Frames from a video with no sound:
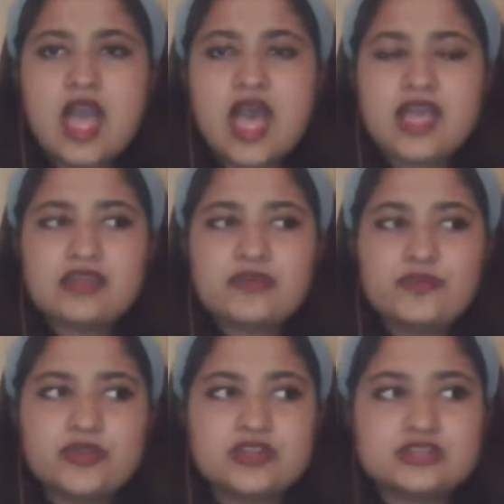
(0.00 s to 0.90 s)
I
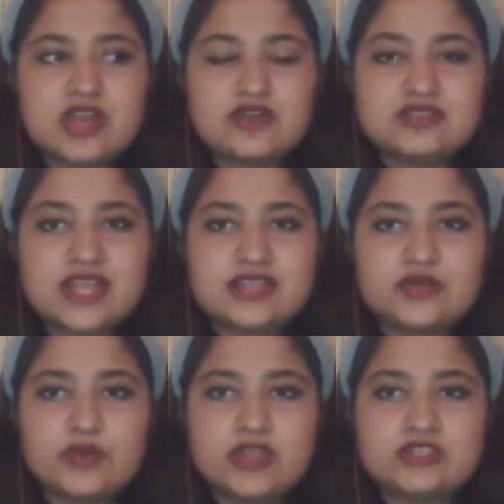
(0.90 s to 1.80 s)
peered outside
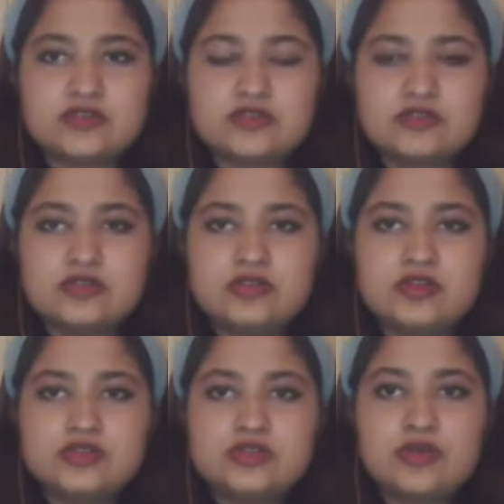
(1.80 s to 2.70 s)
the window
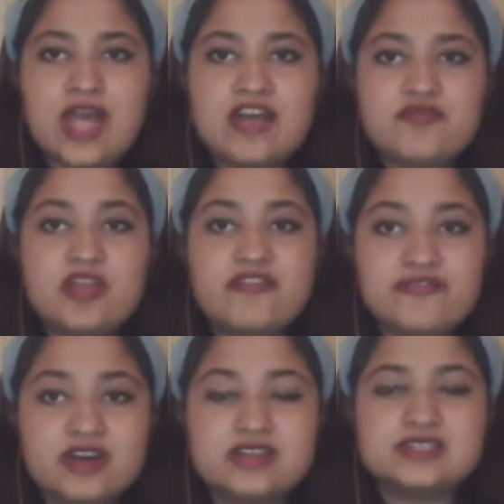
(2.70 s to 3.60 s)
to have my
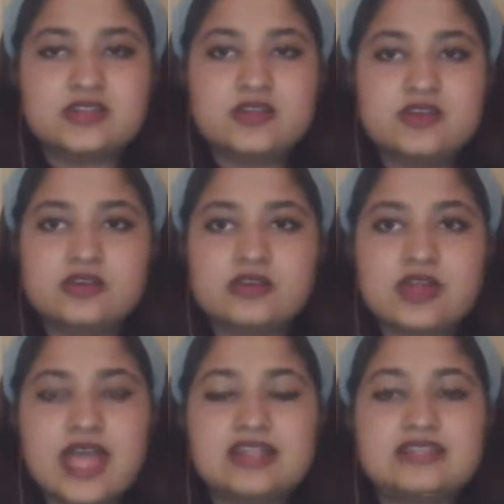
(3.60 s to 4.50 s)
first look
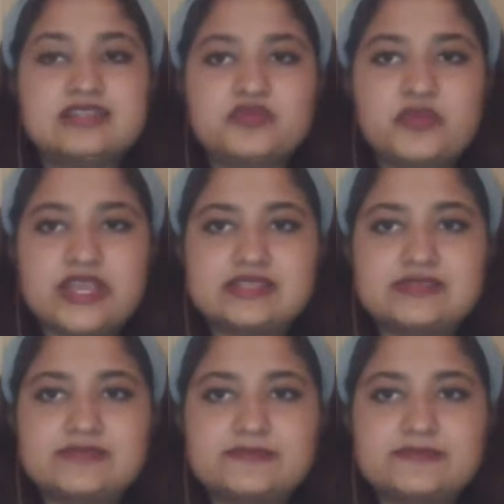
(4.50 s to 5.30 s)
at this place.